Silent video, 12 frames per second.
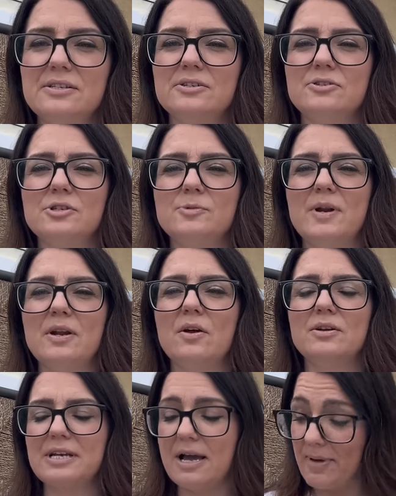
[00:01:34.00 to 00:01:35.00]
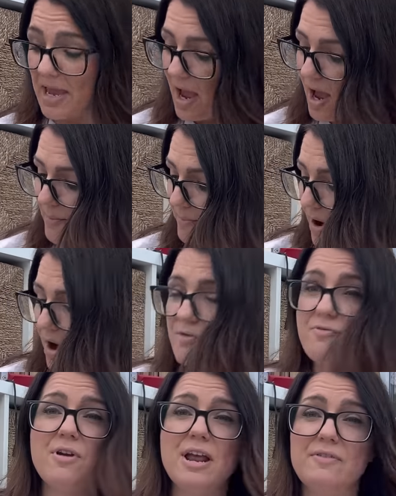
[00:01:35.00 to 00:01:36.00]
to spill a lot down me, but I
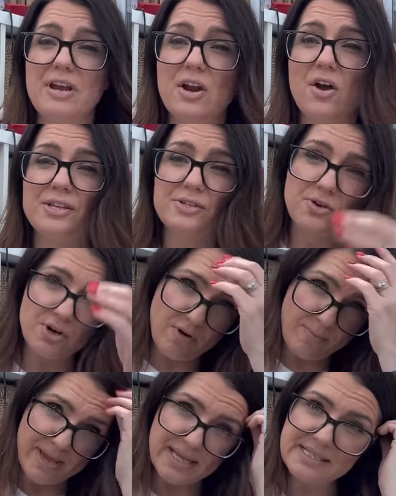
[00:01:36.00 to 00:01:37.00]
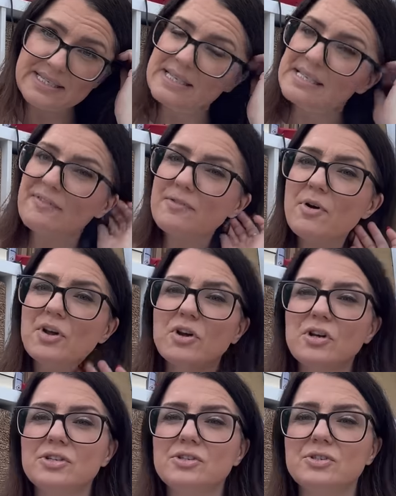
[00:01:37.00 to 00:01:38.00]
really, really like this colour on me, and since having my
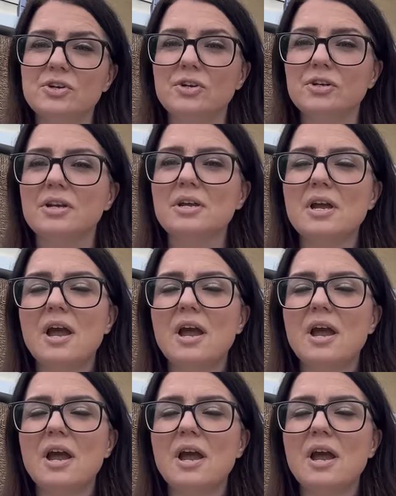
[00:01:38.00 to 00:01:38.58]
colours done,